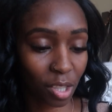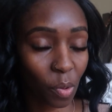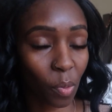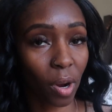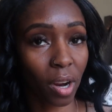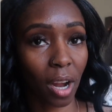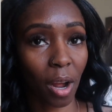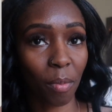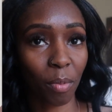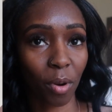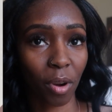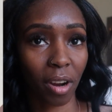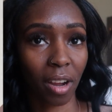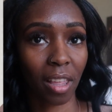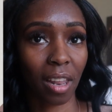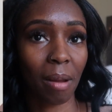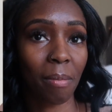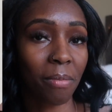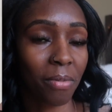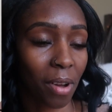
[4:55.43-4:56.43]
the workout program
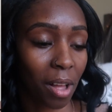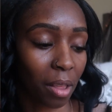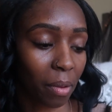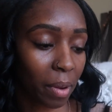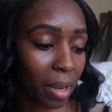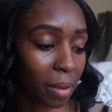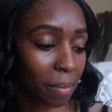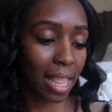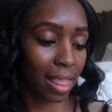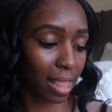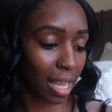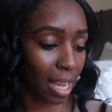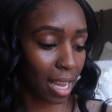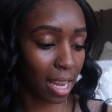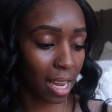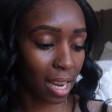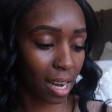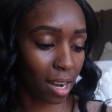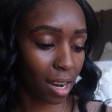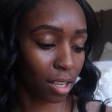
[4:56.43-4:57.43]
that I'm following. And
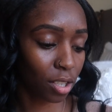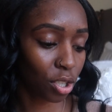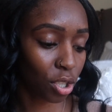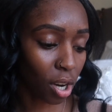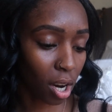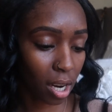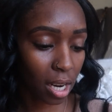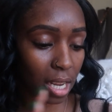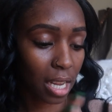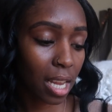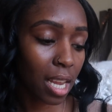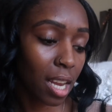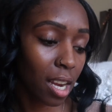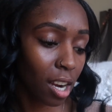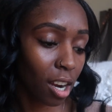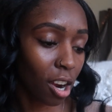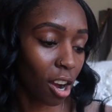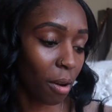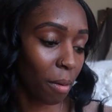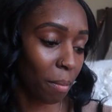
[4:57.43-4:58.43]
then starting
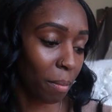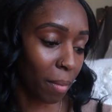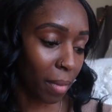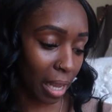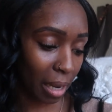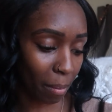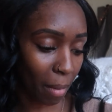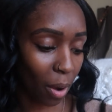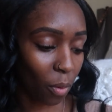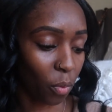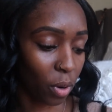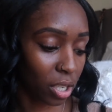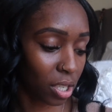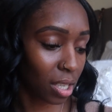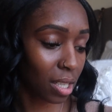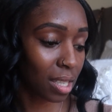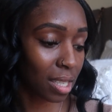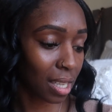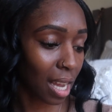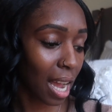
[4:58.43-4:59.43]
here on like my
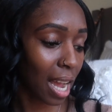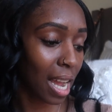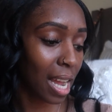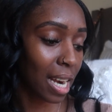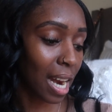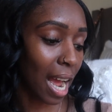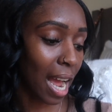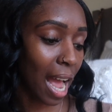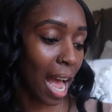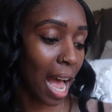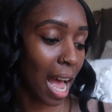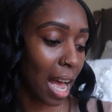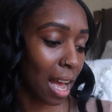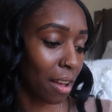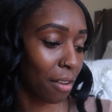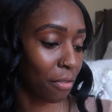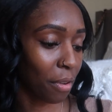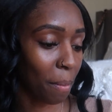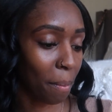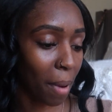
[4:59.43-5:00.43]
widget side, I
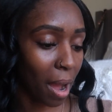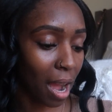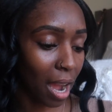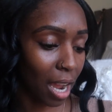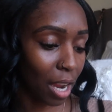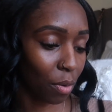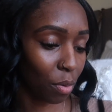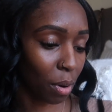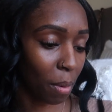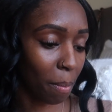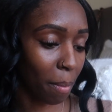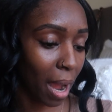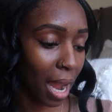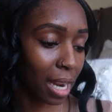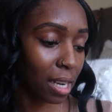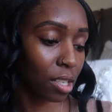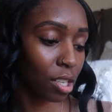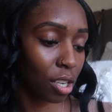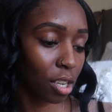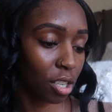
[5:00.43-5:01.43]
have my
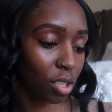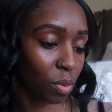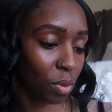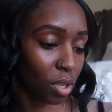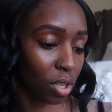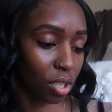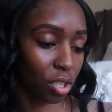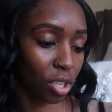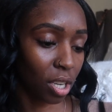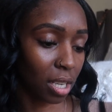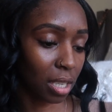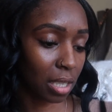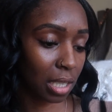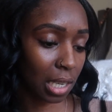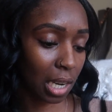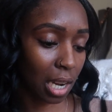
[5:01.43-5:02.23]
reminders, which is just